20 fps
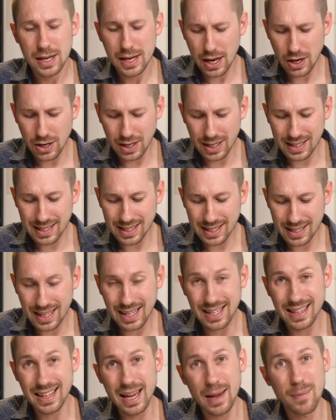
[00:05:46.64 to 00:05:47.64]
Now you can
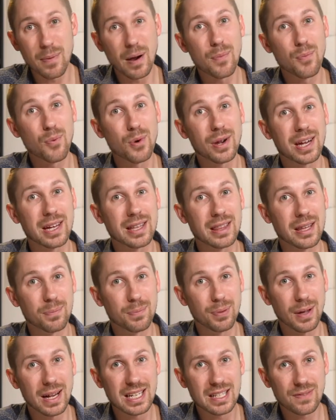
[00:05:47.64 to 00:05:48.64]
see there by bringing in the
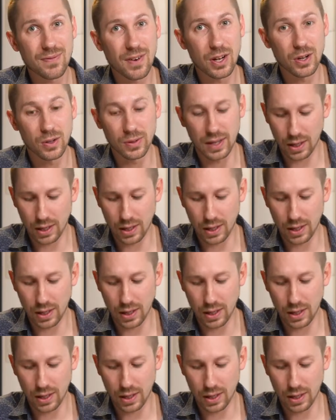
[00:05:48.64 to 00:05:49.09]
place value